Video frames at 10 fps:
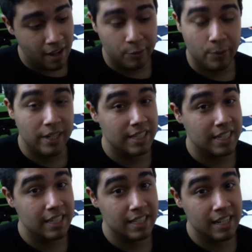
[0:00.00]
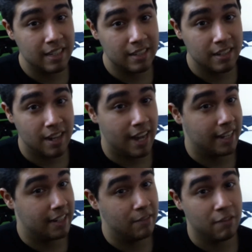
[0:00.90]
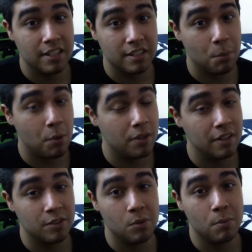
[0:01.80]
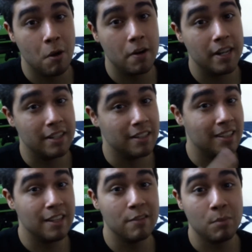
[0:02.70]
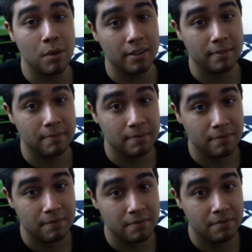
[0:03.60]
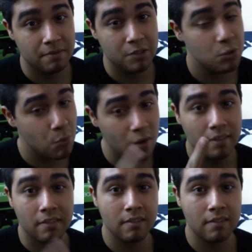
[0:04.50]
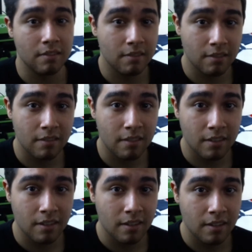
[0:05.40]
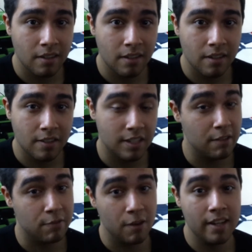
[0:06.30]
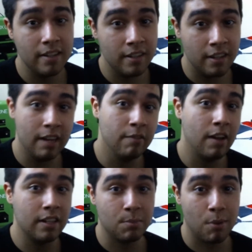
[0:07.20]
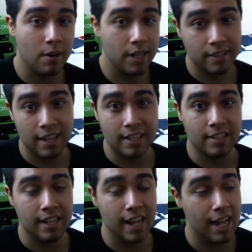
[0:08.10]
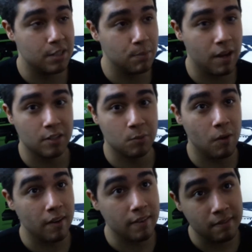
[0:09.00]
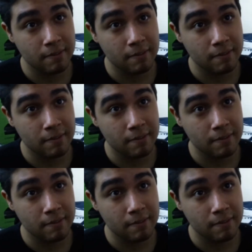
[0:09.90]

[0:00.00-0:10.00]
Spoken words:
360, I can invite someone to a party in the click of a button. Just one. See a friend, invite to party, that's it. Xbox One,